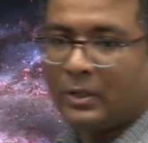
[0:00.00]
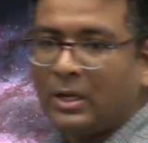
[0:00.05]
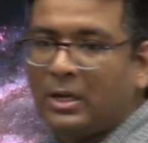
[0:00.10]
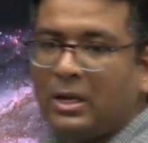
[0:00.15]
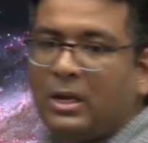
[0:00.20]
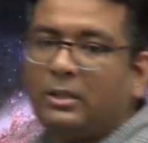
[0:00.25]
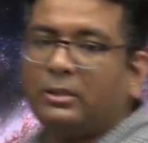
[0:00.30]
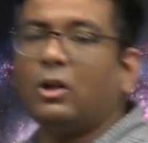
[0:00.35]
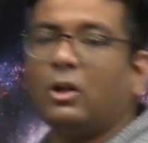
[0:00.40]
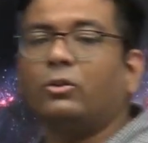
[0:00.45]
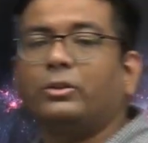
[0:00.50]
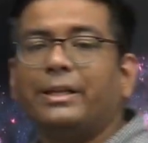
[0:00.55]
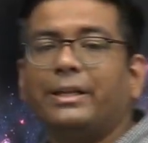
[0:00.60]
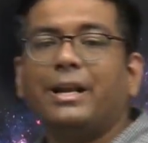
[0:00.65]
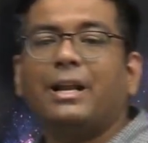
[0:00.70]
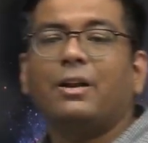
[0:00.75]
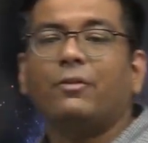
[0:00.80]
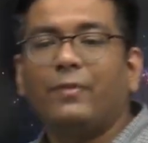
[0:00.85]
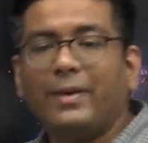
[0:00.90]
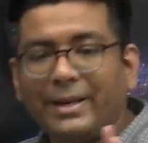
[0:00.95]
Now there are
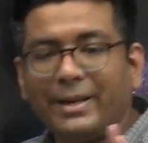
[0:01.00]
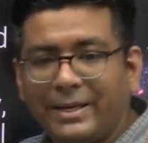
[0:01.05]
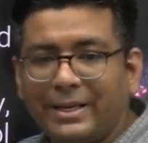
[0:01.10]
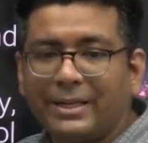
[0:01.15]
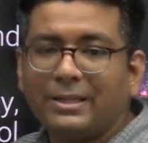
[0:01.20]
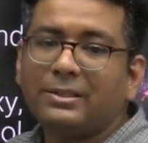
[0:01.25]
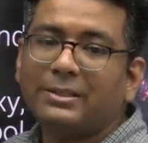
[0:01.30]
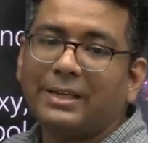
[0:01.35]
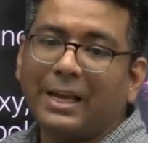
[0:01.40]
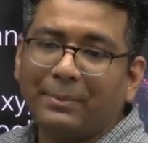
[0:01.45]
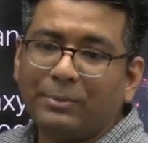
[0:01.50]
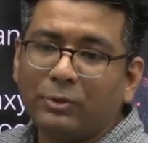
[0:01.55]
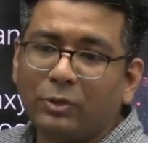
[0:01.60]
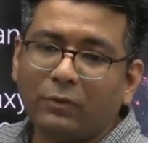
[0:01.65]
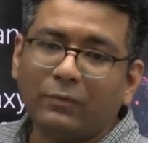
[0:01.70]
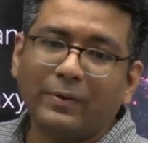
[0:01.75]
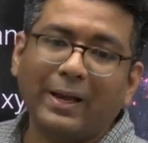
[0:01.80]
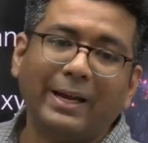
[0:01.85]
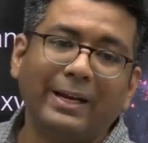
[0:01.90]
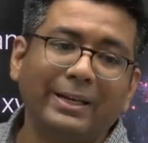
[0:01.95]
various types of
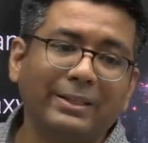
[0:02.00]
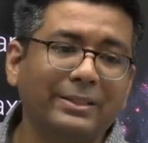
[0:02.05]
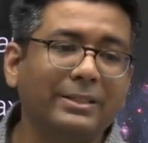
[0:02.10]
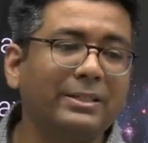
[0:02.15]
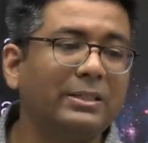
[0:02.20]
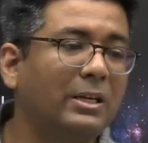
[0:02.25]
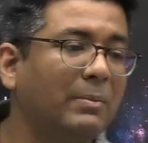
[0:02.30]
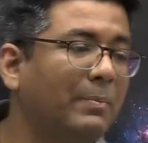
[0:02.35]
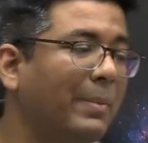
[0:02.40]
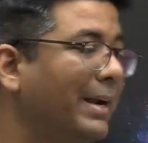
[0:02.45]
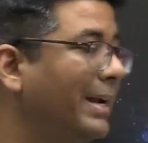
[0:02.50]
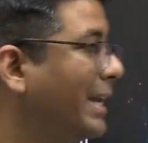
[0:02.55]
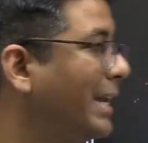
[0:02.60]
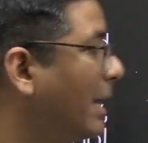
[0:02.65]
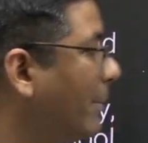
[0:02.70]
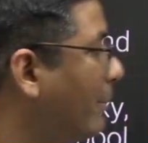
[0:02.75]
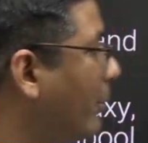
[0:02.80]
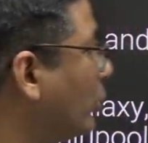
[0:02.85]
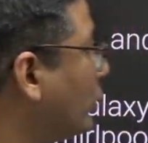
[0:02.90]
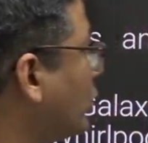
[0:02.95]
galaxies depending
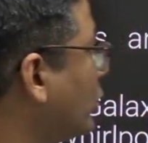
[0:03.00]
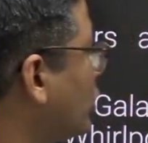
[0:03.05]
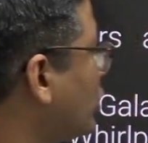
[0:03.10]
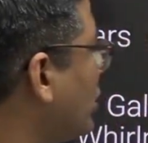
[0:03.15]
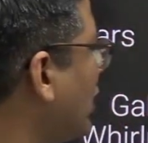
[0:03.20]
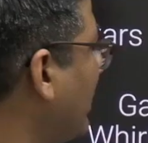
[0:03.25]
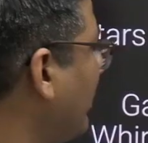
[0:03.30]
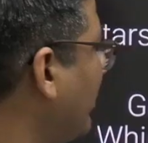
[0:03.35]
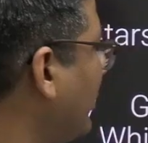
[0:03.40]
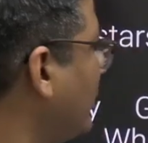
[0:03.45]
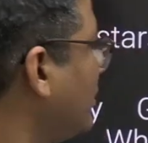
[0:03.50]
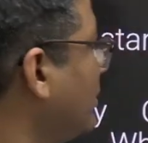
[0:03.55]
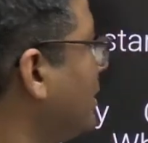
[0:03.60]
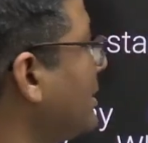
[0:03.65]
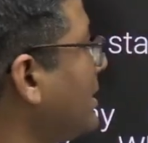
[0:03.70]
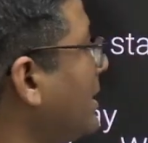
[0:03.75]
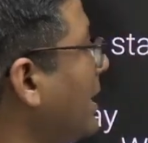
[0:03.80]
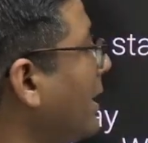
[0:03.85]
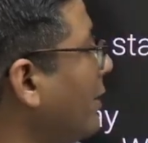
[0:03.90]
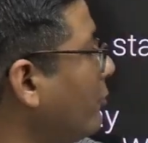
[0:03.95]
upon the shape. Just
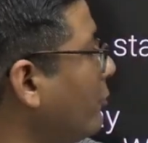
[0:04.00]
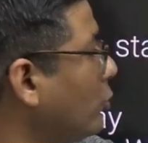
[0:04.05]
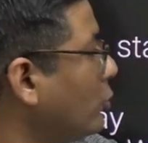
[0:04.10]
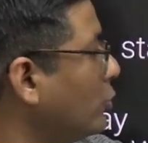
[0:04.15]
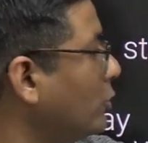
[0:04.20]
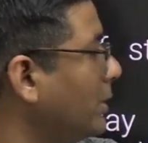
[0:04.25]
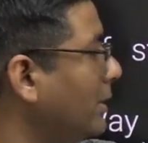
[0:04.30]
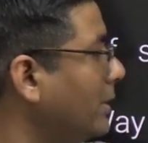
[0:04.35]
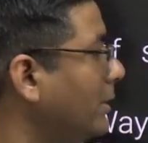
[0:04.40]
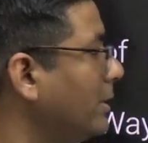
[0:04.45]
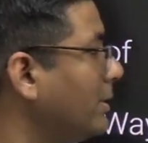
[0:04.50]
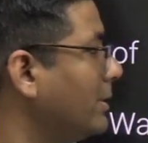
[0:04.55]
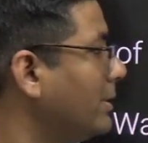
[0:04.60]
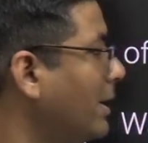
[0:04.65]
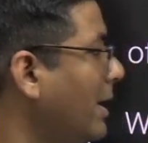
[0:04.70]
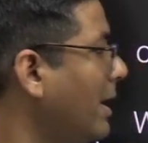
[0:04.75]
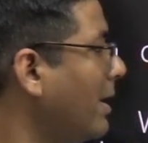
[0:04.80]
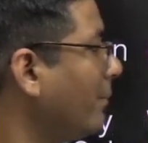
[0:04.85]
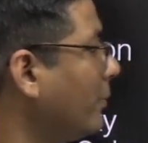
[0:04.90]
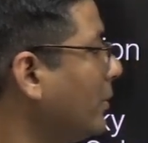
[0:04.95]
like if you see this,
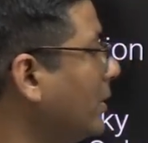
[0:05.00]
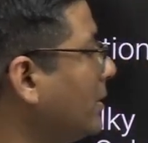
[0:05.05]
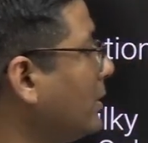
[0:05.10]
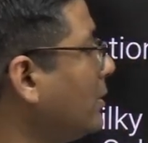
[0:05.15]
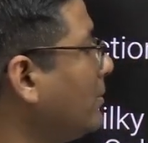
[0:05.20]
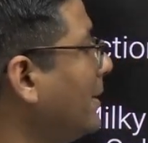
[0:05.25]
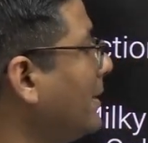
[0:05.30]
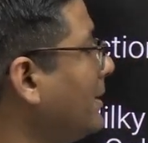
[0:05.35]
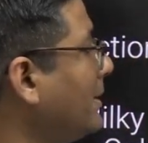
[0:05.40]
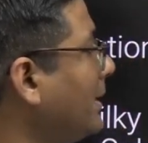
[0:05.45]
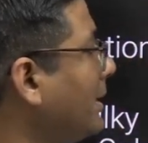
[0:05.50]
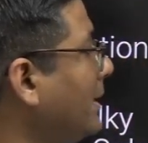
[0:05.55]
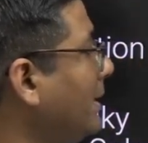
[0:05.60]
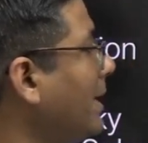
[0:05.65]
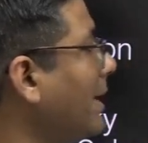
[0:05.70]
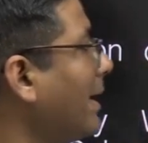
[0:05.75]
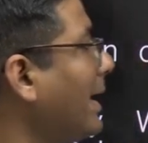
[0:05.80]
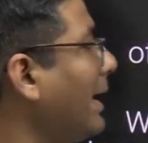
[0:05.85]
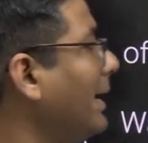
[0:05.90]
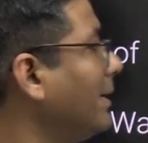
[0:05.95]
this is basically a
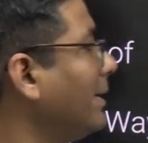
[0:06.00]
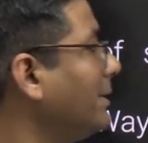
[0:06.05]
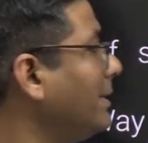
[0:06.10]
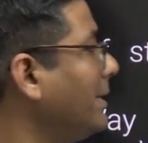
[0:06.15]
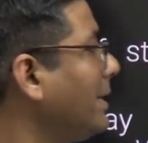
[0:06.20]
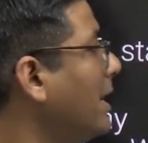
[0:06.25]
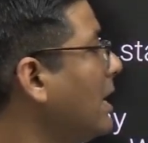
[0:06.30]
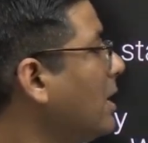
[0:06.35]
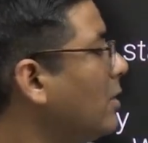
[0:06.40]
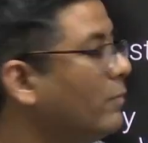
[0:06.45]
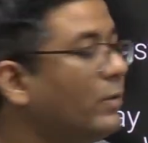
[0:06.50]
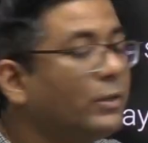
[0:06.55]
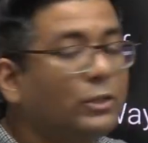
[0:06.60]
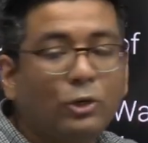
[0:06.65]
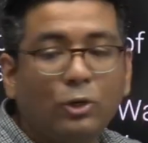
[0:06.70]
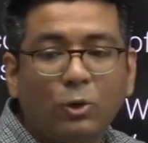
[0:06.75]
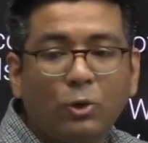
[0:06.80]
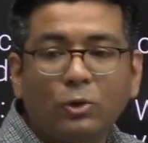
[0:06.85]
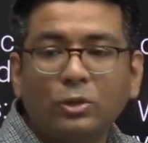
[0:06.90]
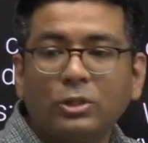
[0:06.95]
galaxy which
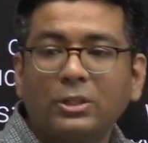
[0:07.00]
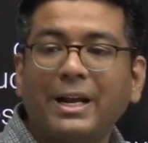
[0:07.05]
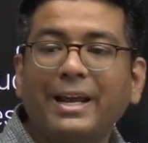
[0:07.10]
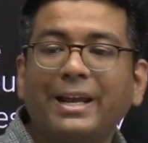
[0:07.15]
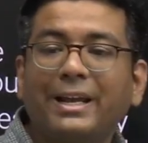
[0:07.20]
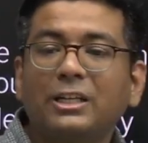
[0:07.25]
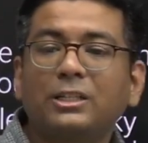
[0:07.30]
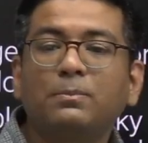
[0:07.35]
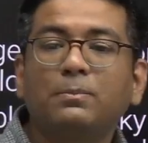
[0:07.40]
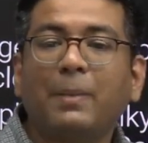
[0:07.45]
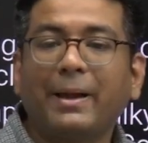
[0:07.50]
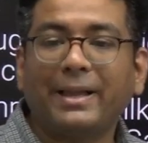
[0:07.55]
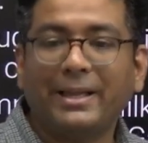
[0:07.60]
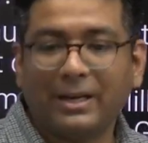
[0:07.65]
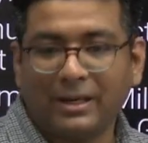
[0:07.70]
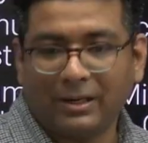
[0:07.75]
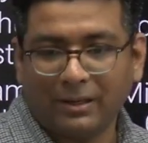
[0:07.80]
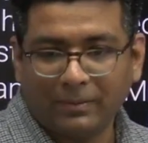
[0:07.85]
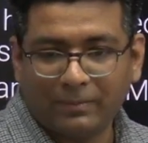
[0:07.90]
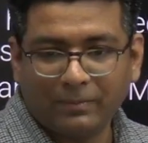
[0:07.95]
looks like a spiral.
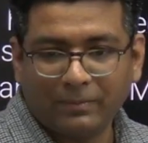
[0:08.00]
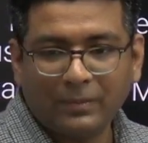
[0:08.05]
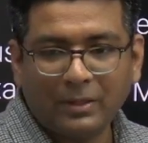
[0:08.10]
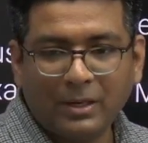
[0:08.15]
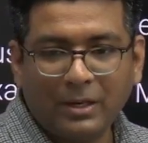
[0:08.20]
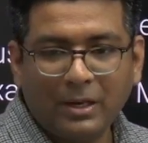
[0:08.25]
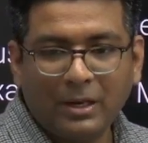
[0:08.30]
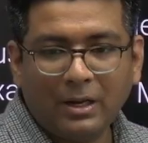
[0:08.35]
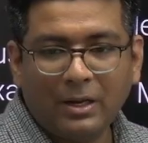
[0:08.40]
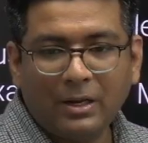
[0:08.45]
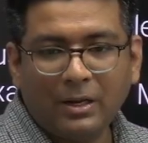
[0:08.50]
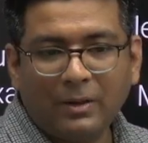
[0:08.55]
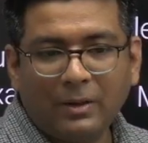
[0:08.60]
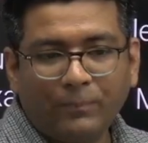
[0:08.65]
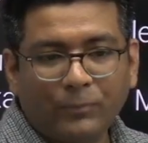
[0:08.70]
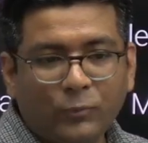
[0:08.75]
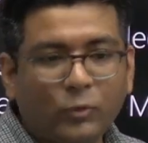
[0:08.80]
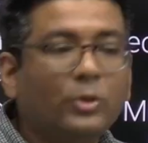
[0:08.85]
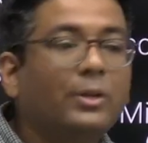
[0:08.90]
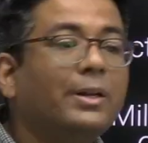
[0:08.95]

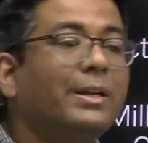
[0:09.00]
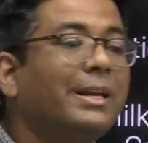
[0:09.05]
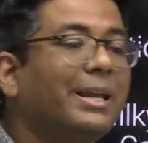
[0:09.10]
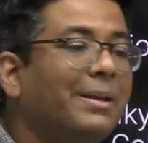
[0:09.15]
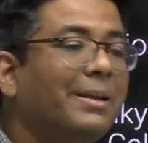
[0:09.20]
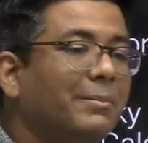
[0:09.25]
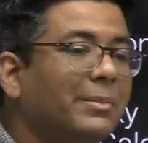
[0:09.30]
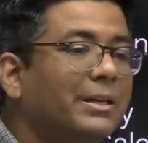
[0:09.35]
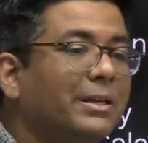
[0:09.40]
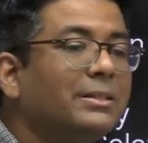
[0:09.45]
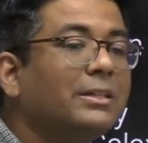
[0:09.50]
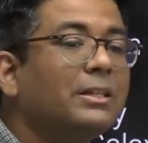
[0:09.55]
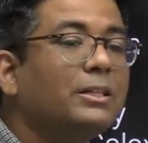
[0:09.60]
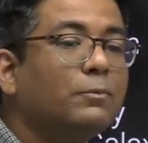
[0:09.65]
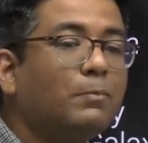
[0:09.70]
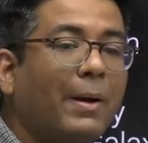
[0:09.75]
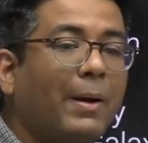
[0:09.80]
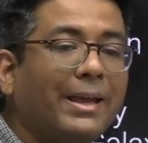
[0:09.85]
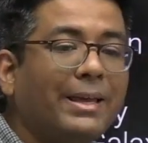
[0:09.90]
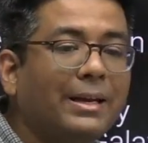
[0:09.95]
So the name is a
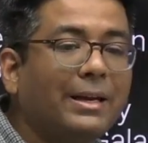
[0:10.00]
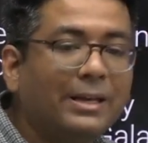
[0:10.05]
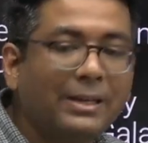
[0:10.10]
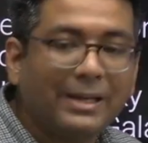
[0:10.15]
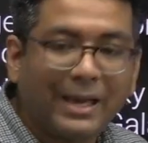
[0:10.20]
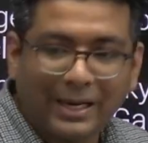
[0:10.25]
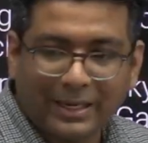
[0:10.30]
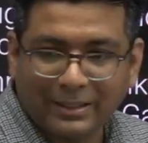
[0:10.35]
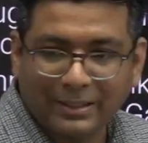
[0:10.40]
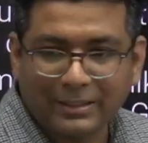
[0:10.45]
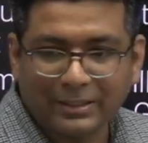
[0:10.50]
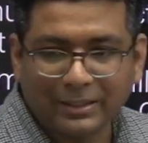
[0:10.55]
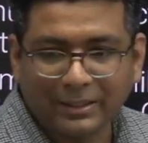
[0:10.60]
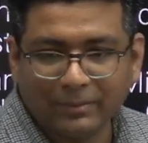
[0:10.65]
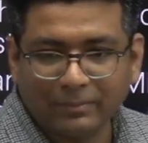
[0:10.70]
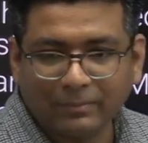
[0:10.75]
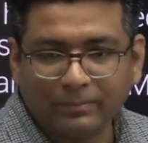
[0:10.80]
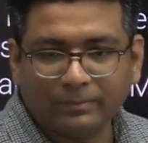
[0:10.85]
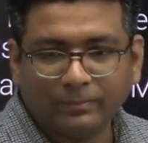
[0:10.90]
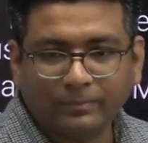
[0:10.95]
spiral galaxy.
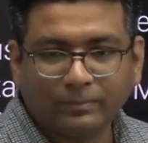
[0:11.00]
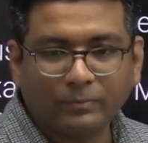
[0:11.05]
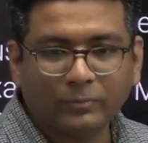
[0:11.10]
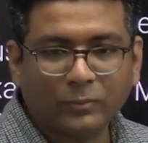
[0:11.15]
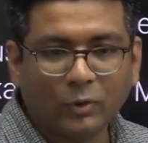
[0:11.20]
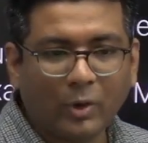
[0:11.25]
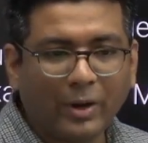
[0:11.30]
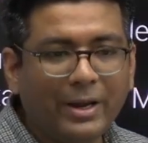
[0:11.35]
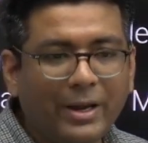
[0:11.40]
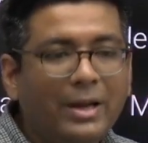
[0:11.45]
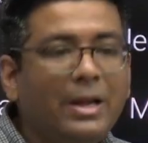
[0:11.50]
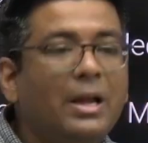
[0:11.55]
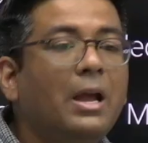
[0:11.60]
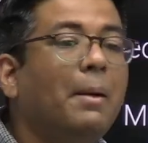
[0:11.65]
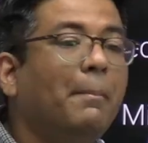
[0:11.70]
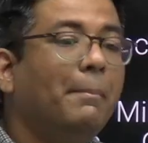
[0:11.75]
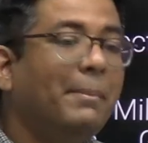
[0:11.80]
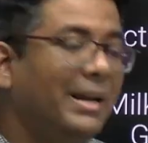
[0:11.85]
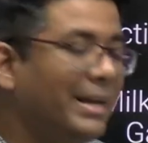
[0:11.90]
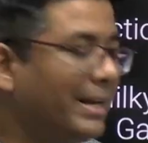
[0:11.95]
Okay,
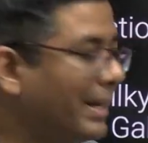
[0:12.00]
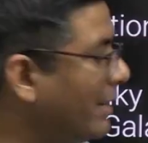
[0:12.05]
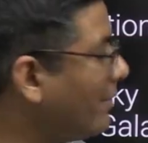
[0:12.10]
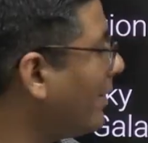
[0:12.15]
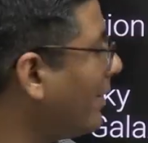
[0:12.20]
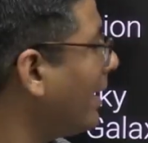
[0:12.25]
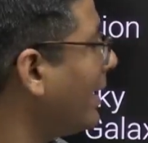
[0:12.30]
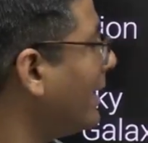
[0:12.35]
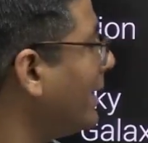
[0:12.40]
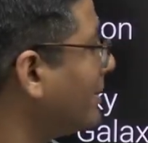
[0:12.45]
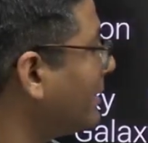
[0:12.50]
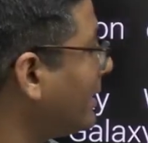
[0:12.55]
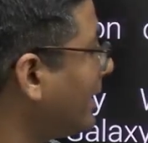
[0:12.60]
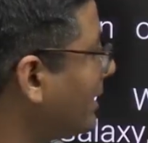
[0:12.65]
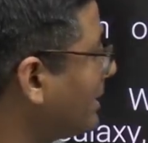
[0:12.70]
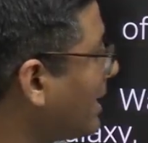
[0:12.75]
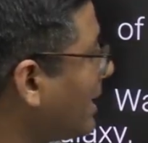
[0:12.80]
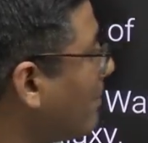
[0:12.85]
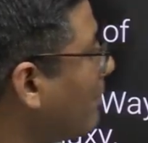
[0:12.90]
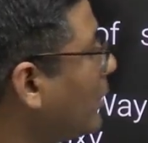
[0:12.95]
Milky Way is an
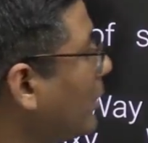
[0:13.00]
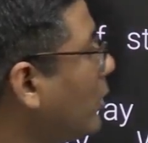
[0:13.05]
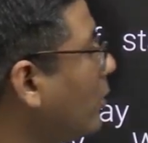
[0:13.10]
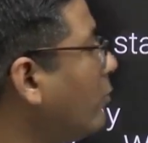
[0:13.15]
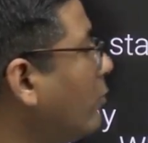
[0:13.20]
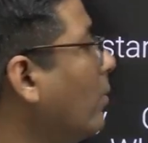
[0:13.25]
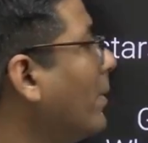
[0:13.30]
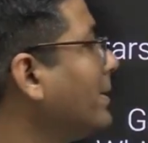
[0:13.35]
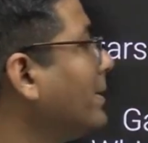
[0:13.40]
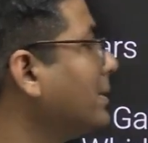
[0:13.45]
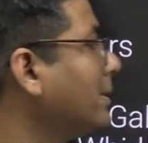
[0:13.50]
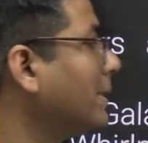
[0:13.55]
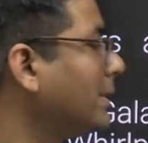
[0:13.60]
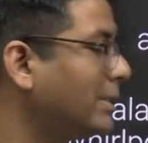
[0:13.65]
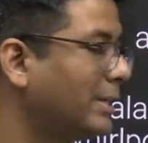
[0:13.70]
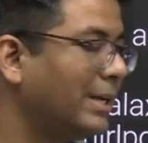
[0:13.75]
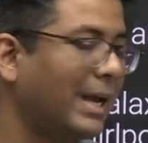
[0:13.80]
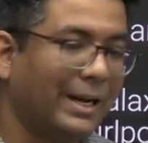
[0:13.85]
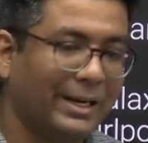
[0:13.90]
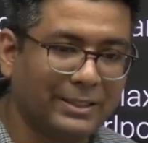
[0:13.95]
example of one such
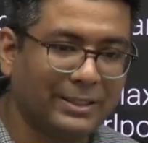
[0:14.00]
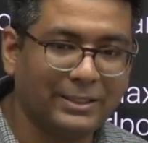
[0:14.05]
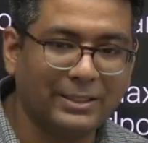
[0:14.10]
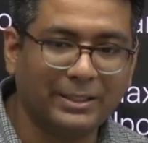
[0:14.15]
galaxy.